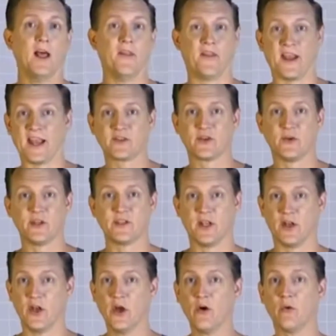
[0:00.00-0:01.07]
The answer
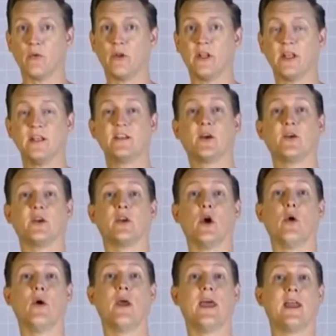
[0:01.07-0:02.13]
isn't known until you
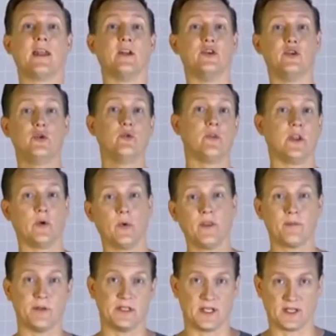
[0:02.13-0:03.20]
go ahead and do the
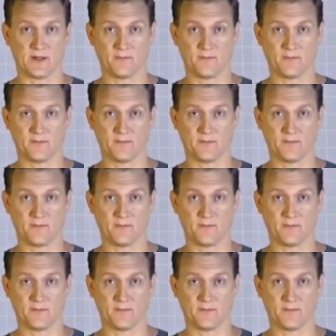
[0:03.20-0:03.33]
arithmetic.